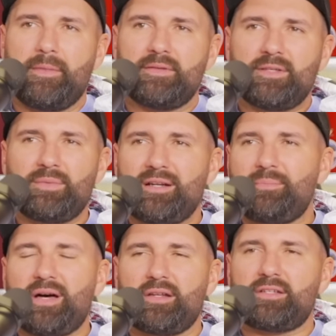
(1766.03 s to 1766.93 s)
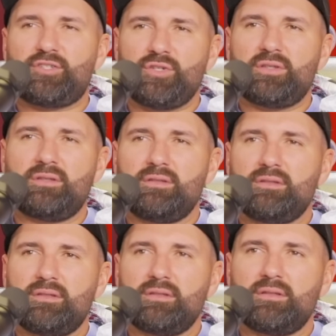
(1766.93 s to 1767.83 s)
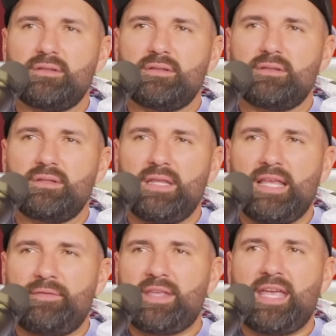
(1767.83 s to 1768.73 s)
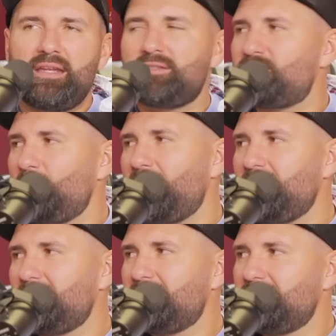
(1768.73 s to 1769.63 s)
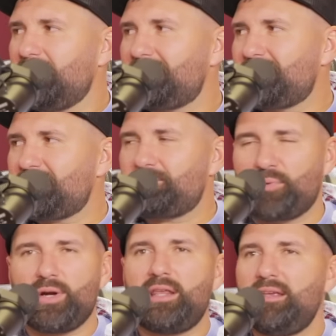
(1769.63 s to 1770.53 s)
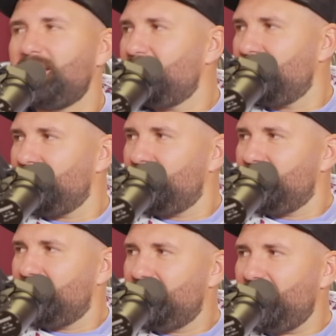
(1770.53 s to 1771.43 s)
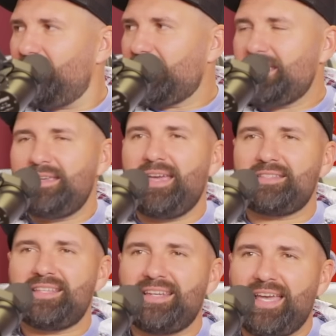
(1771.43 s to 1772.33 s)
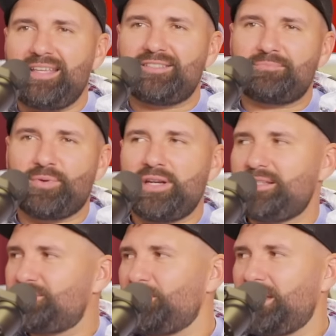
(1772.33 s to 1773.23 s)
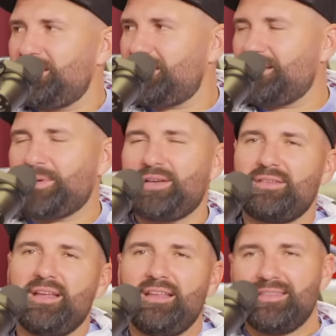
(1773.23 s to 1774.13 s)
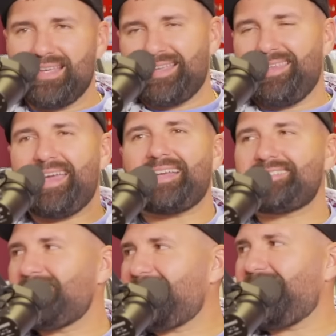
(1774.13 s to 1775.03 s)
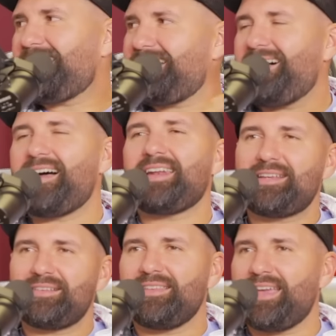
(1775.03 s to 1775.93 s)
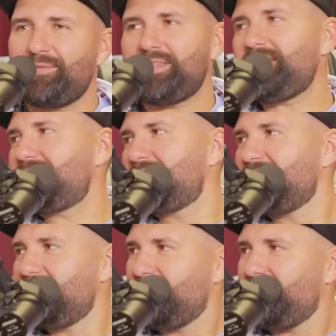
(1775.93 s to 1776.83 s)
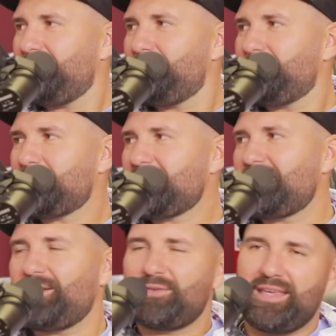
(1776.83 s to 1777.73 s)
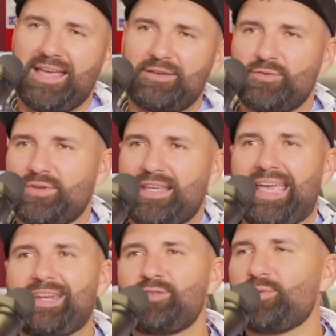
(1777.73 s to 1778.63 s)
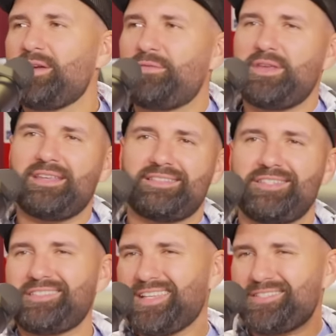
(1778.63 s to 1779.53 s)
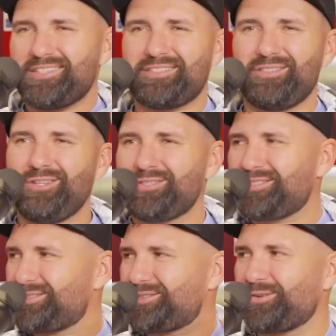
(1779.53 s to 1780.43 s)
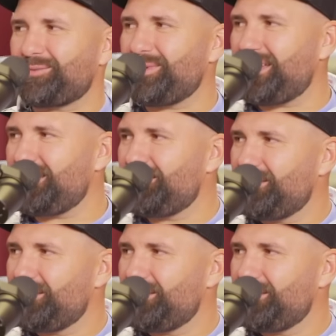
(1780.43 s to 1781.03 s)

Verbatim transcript: something about a good left-handed swing. Yeah, that's yeah. just pretty. Yeah. You know, he, he, has a nice, pretty swing. You think about like the Griffey. classic, iconic lefties. Yeah. You know, lefty Ken, swing. Ken Griffey. It's just it just looks a certain way.